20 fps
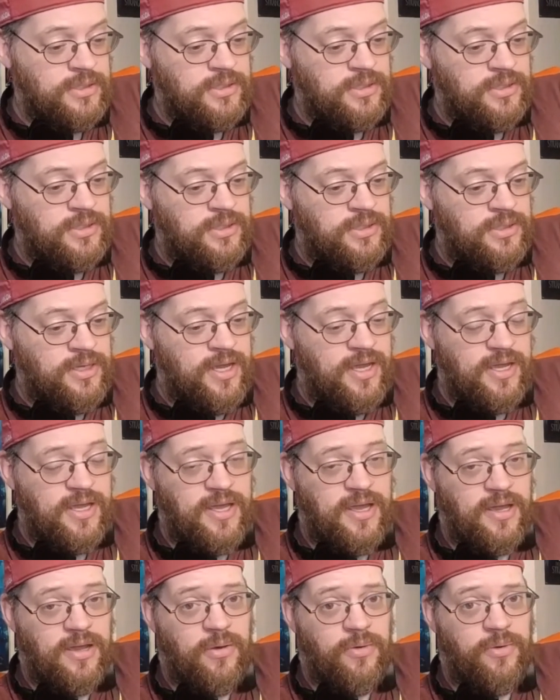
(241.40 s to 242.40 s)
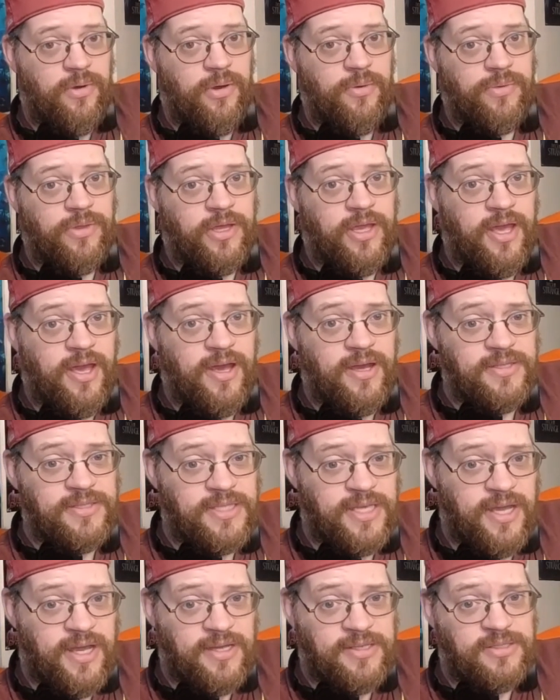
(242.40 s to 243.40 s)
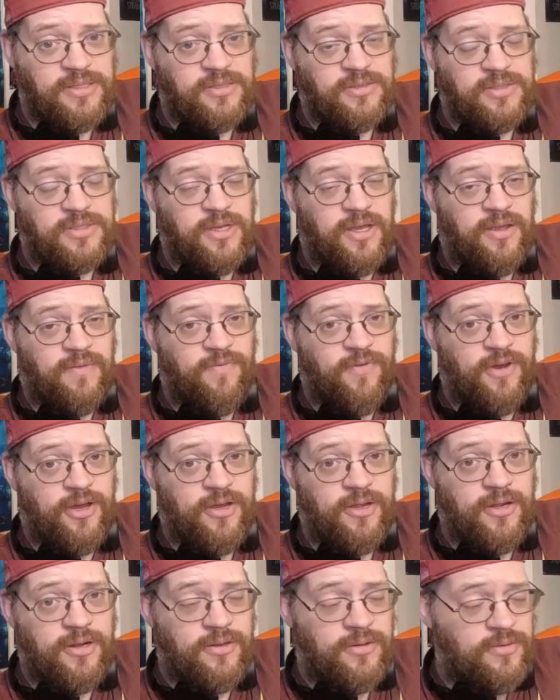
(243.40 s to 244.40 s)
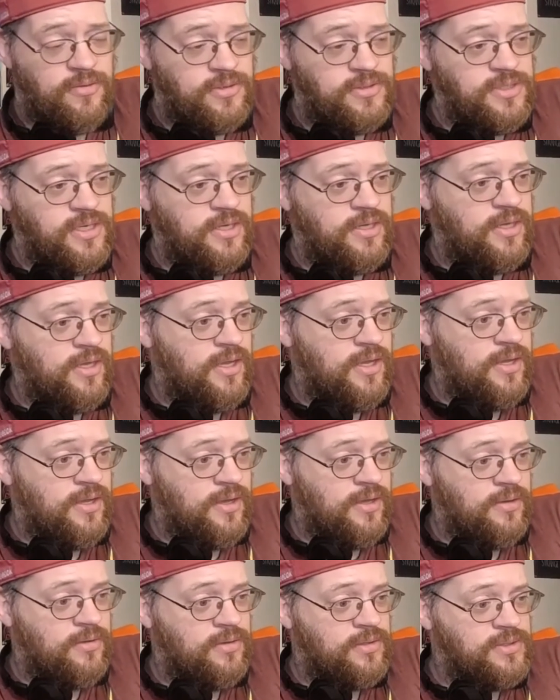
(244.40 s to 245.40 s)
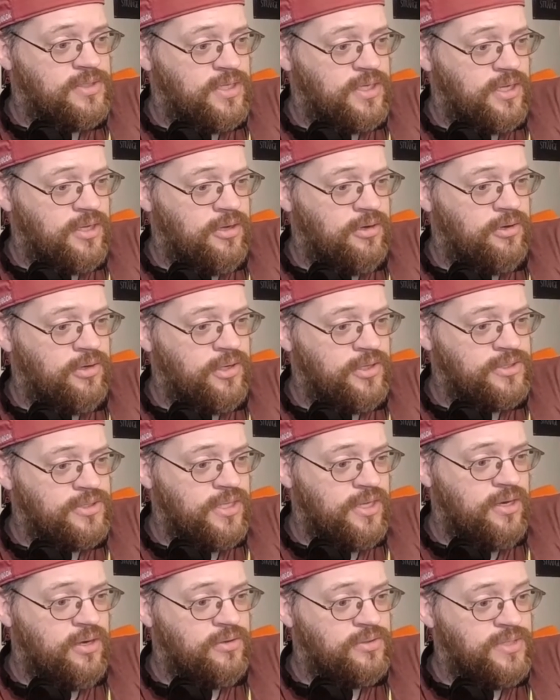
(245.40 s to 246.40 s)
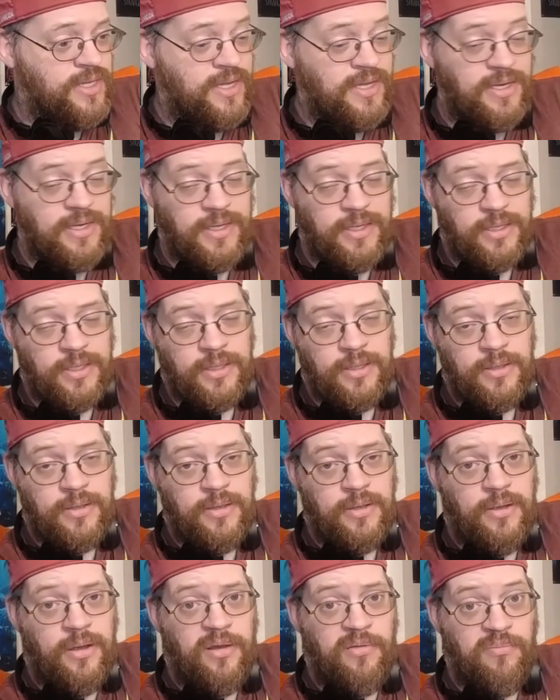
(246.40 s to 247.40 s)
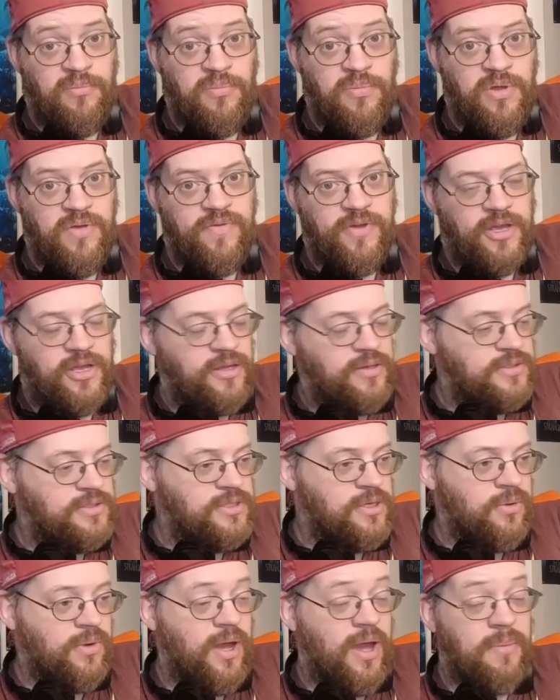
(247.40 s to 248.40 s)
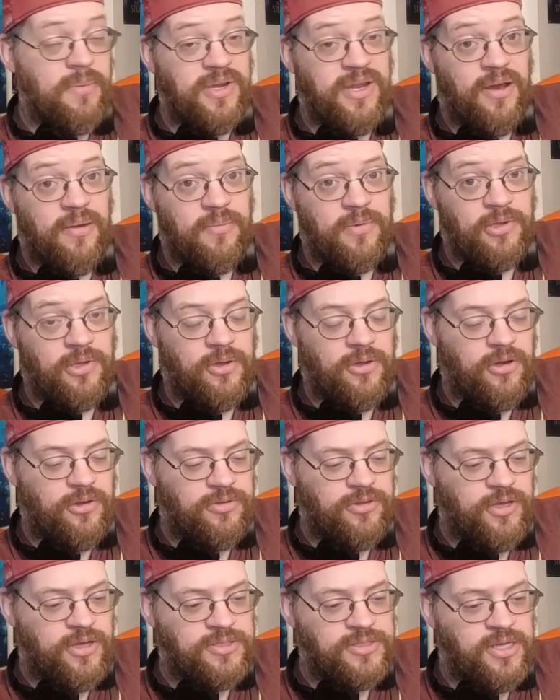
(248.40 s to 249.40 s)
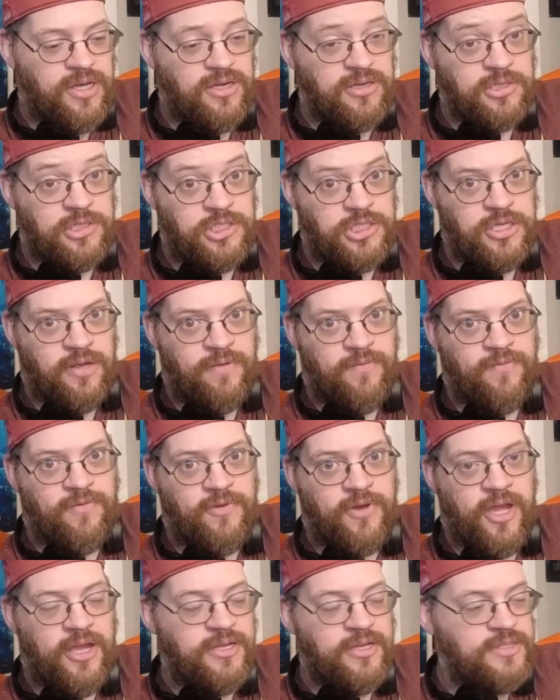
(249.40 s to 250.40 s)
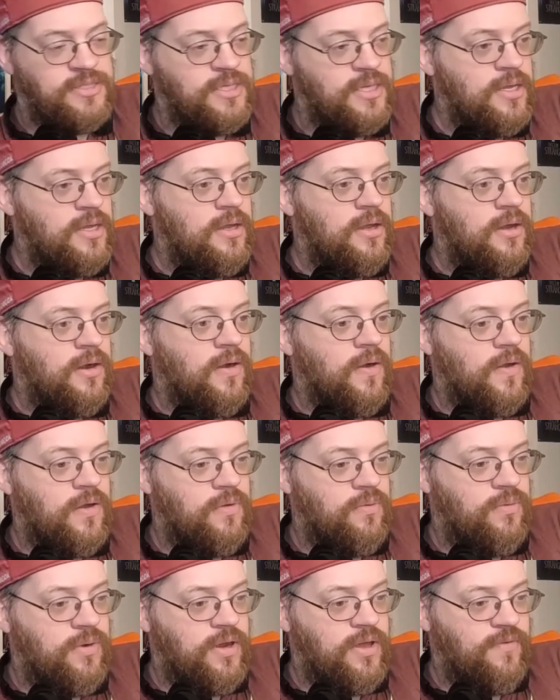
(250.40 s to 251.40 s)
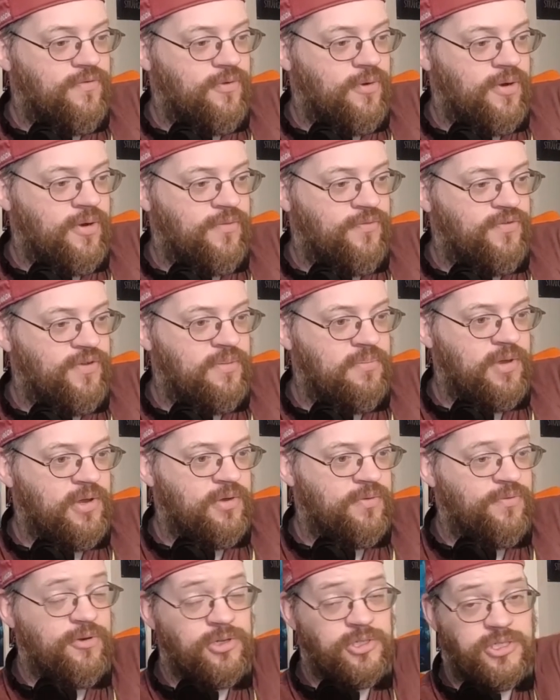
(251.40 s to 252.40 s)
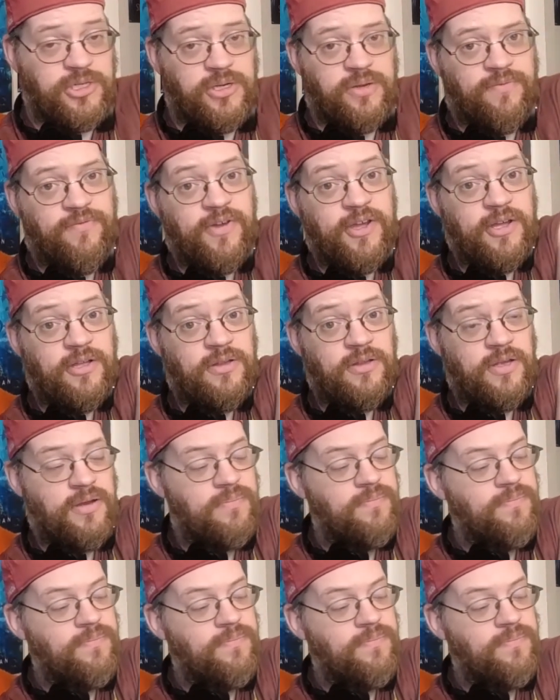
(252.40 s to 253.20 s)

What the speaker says: Yeah, you can't go wrong with the cast. Cast looks like fun and looks like an entertaining movie. So comment down below your thoughts on Chick Fight. Are you ready for a female version of Fight Club?